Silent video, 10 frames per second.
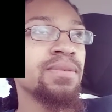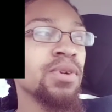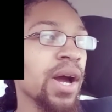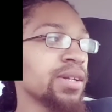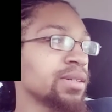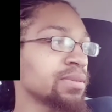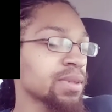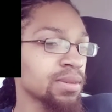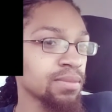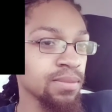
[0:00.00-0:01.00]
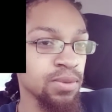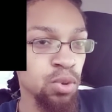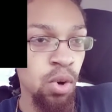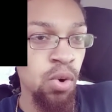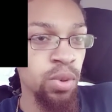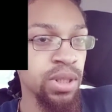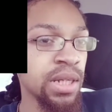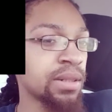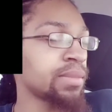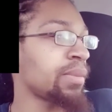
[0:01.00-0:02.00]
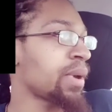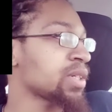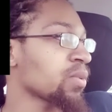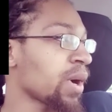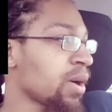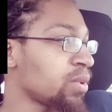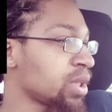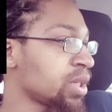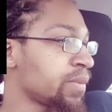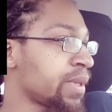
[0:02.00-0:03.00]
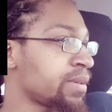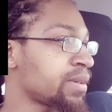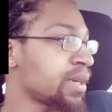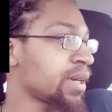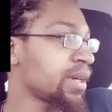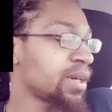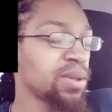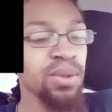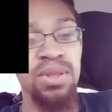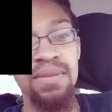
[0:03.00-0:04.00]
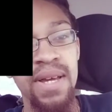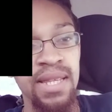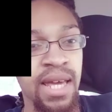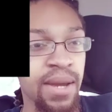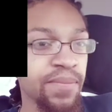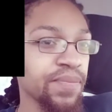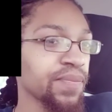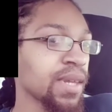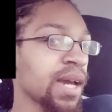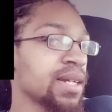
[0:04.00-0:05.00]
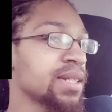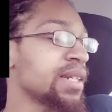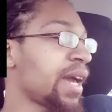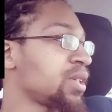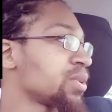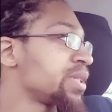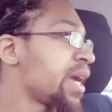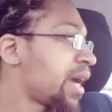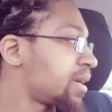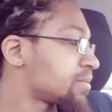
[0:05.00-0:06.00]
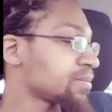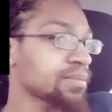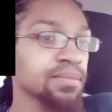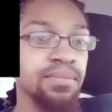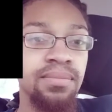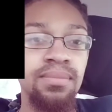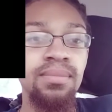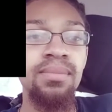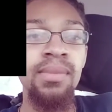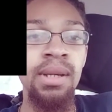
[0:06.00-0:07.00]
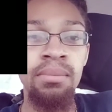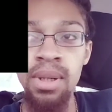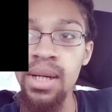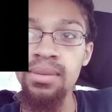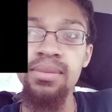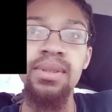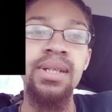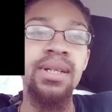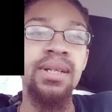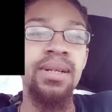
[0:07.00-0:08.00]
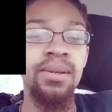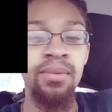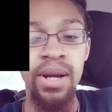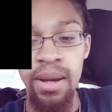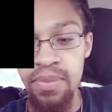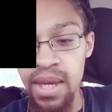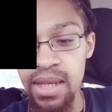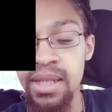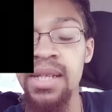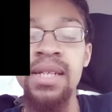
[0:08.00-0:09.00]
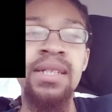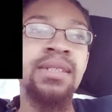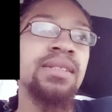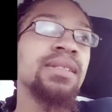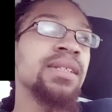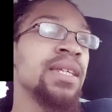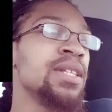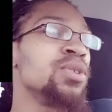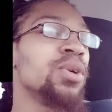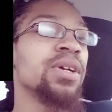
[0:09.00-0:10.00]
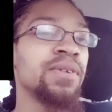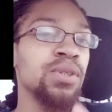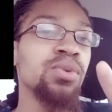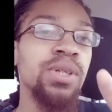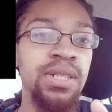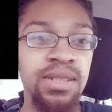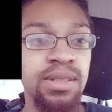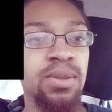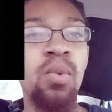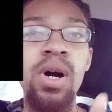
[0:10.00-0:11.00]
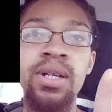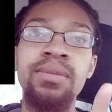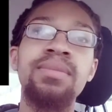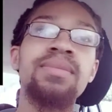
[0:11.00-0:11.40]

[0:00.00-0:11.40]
trying to troll with them and mess around with them and do stuff like that, it's a dangerous game. But what I'm thinking is he's doing it for 2 reasons. One,